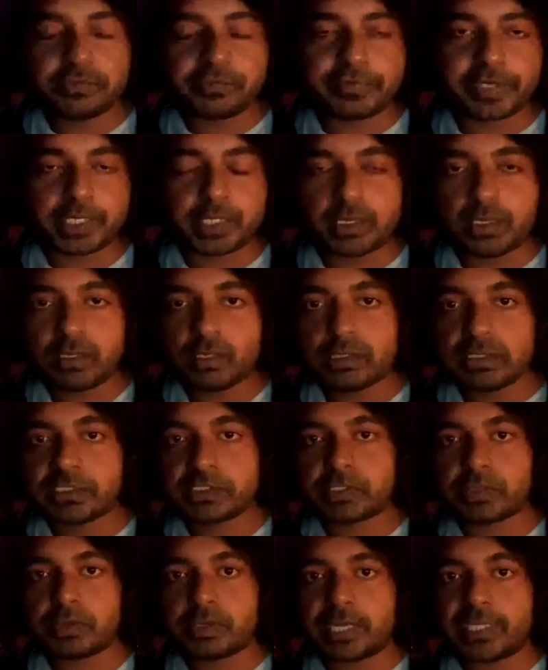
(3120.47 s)
of it.
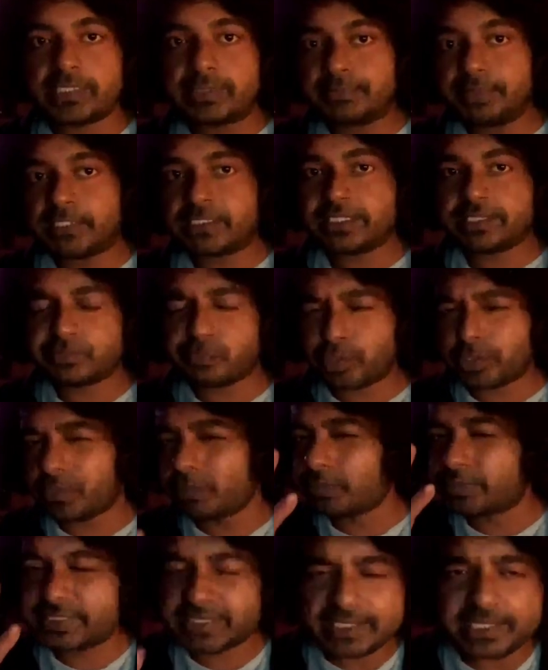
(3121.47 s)
So as much as what
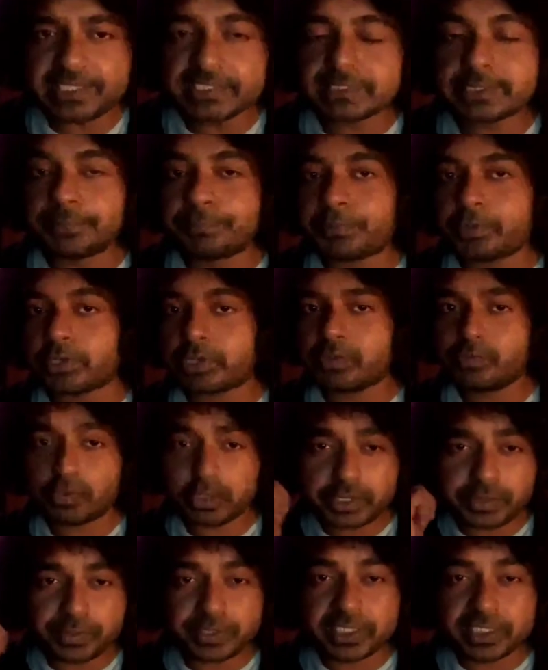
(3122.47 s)
you see is important,
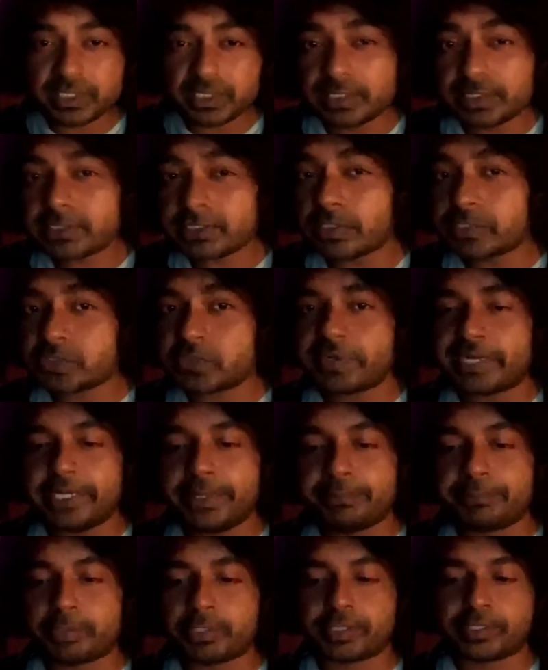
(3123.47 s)
what you hear is also very
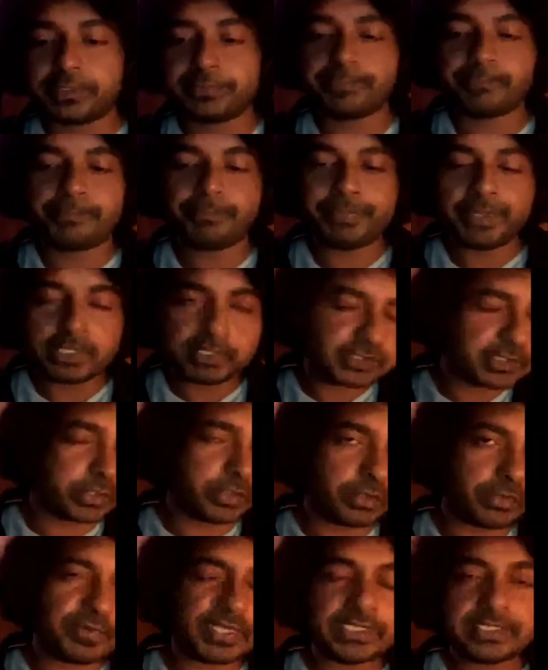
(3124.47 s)
important.
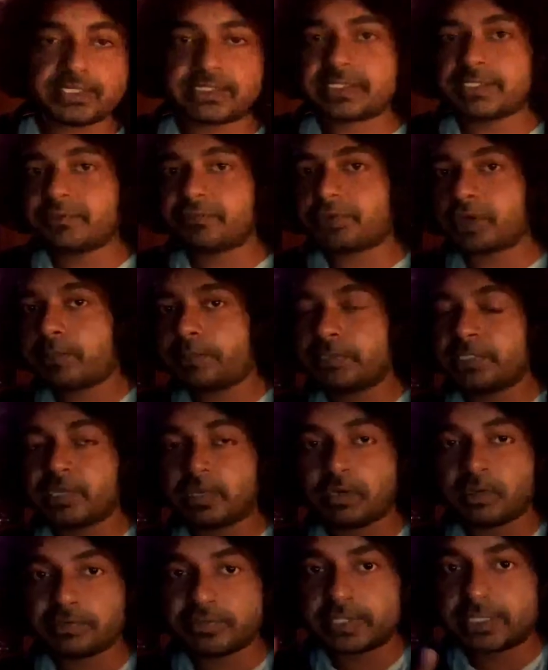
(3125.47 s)
So whether it's in form
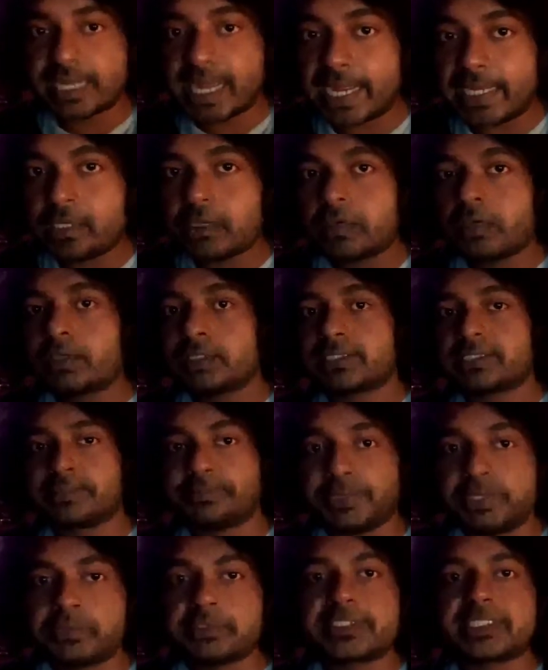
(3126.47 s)
of the dialogues, the
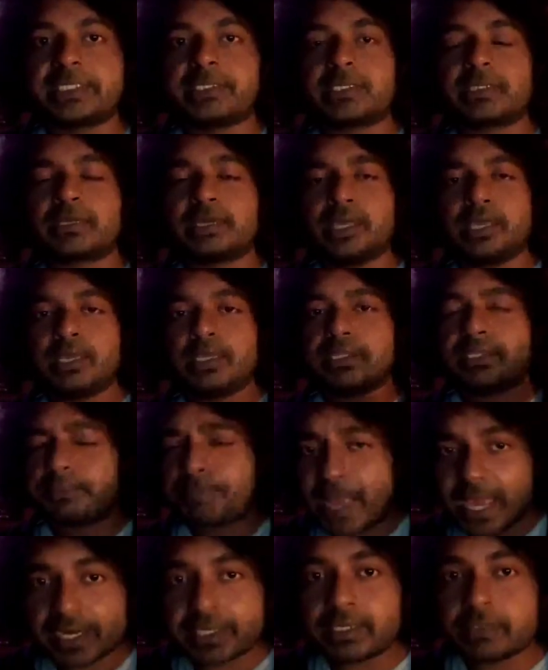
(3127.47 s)
music, the
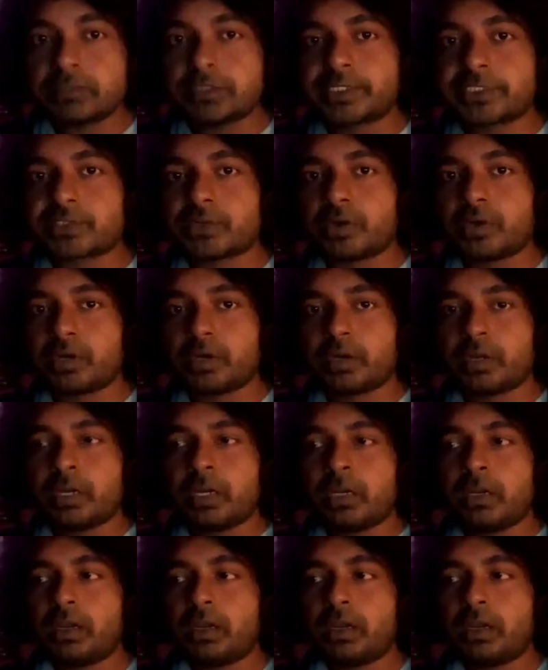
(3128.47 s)
background score,